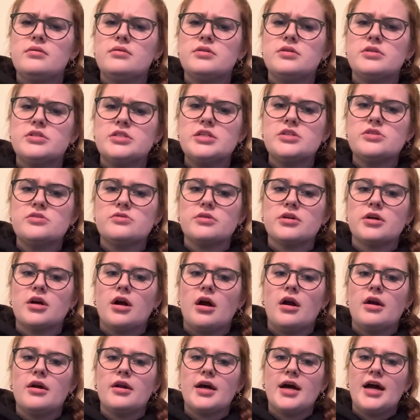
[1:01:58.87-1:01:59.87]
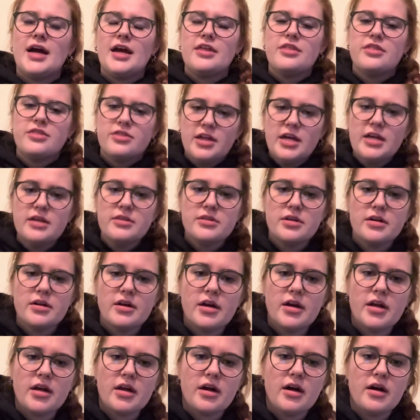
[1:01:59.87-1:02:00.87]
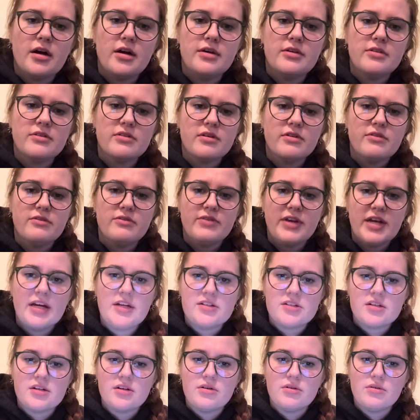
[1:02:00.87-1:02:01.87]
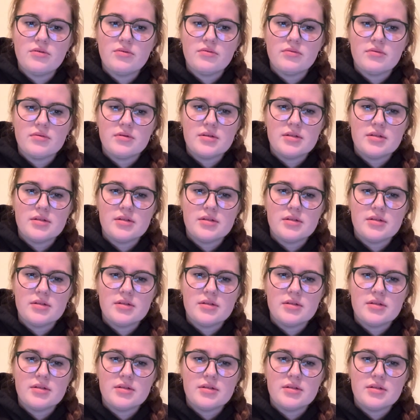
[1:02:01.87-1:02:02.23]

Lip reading: Disregard. I think they're going to cause vasodilation,